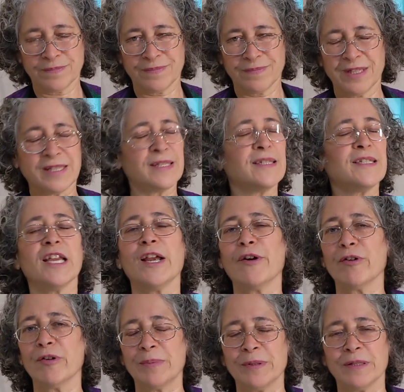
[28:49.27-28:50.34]
It's
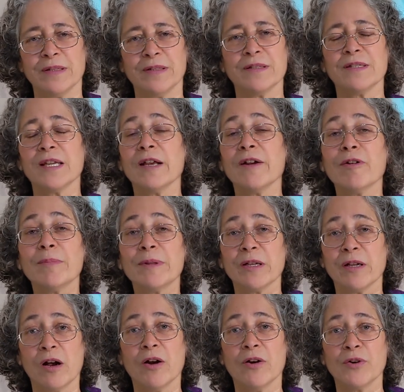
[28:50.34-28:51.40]
terribly, terribly
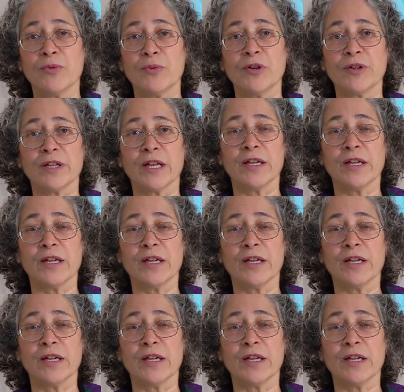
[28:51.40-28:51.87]
hard work.